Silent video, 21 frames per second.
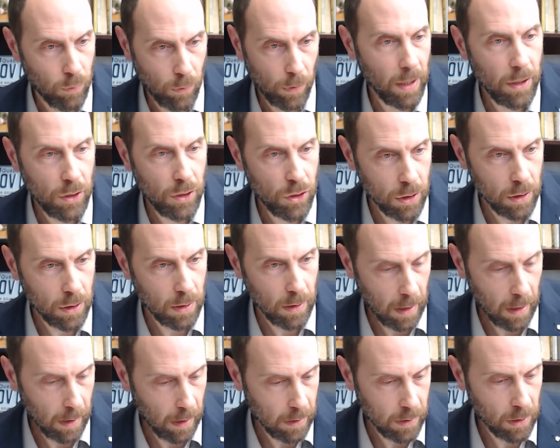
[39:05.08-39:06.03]
breach.
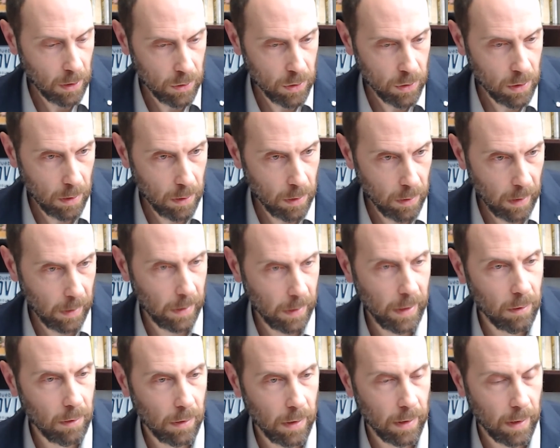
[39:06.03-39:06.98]
That is considered
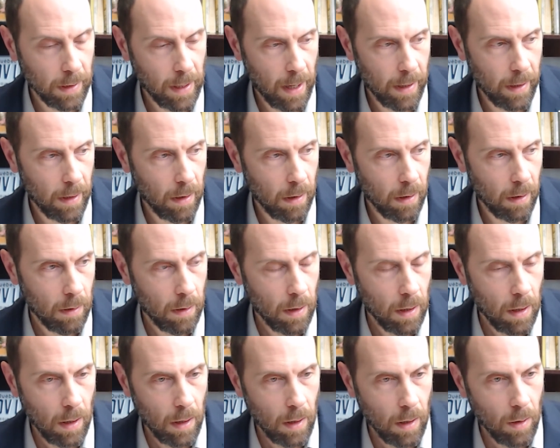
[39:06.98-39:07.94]
illegal in Canada.
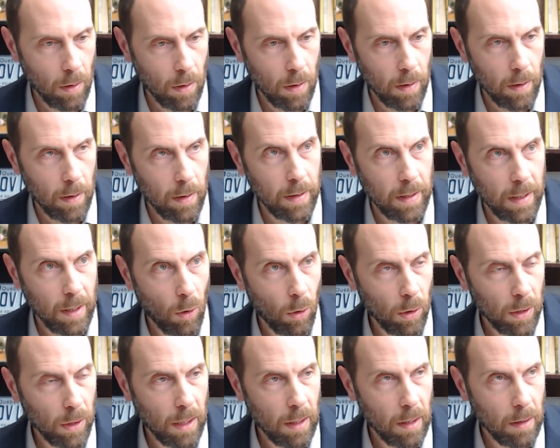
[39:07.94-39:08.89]
The
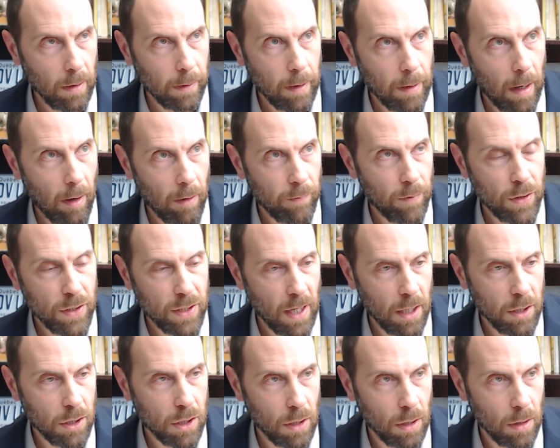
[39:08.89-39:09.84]
only
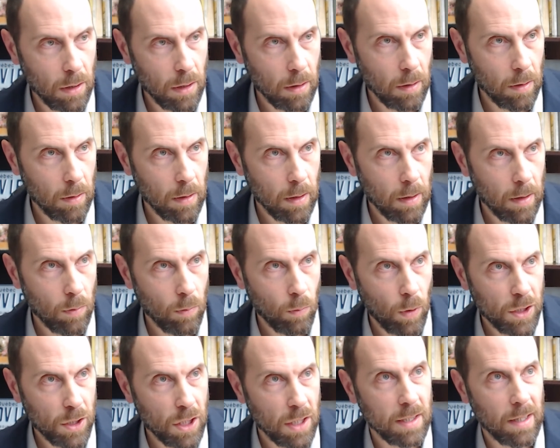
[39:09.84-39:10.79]
conversation
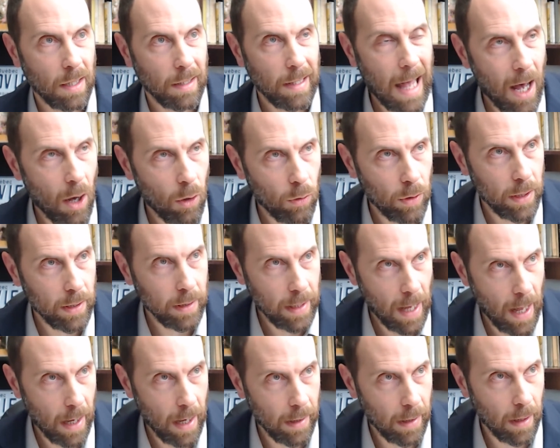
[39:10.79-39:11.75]
which is allowed in
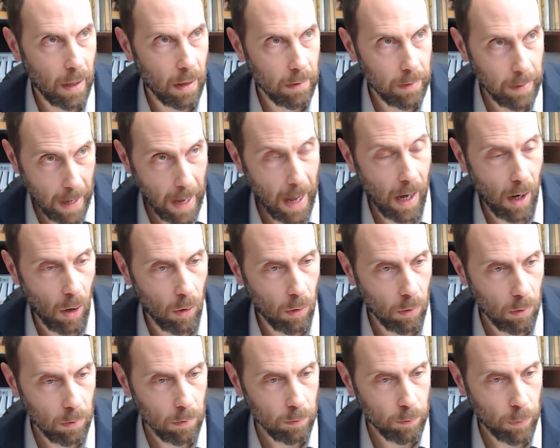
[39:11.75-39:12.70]
Canada
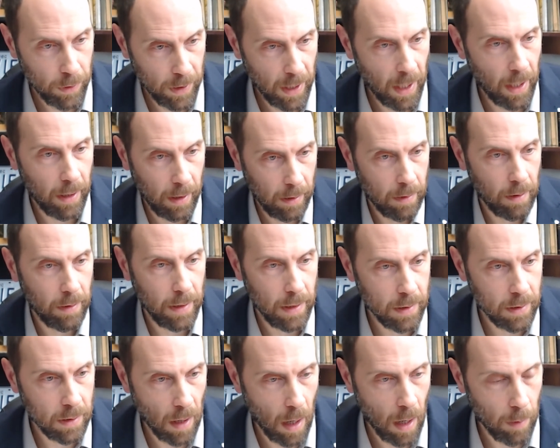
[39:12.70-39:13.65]
now pertaining to
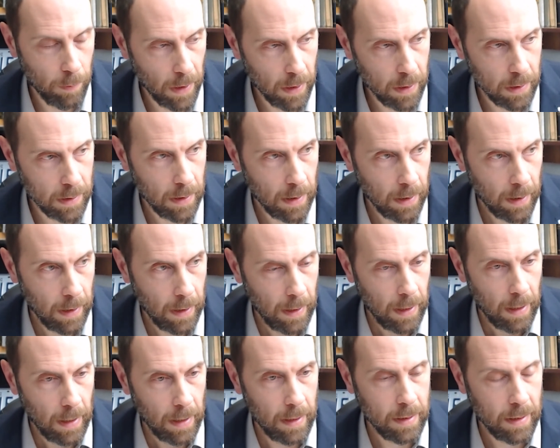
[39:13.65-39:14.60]
these topics
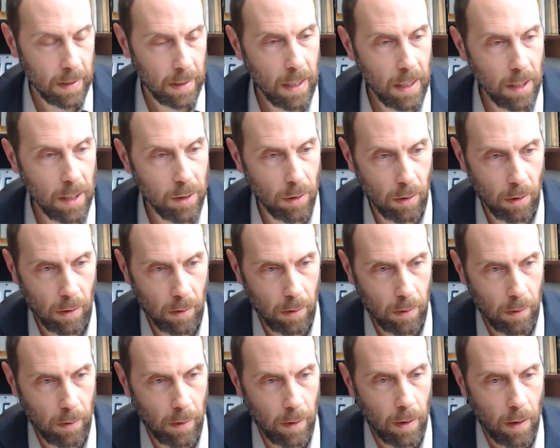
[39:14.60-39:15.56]
is
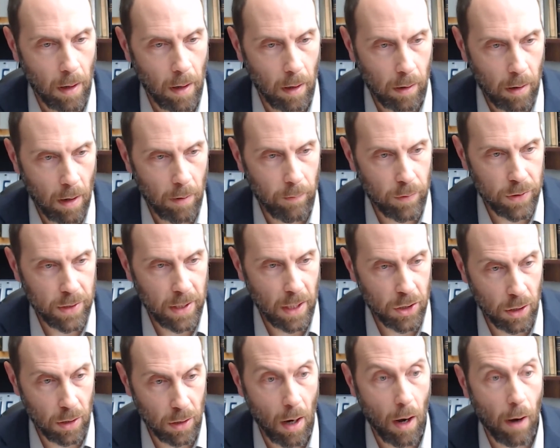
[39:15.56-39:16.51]
either a
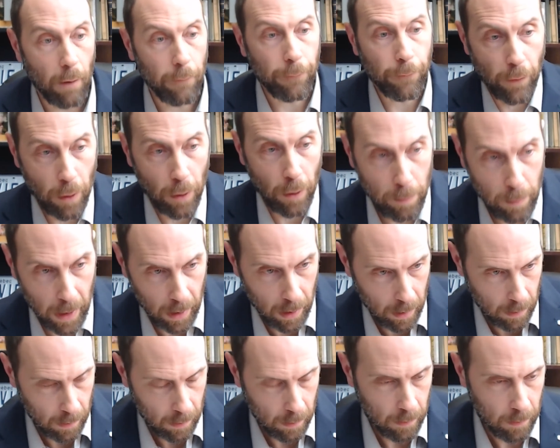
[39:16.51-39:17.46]
conversation
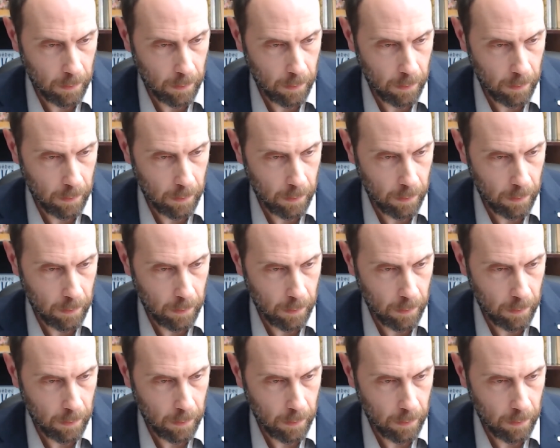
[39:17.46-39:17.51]
affirming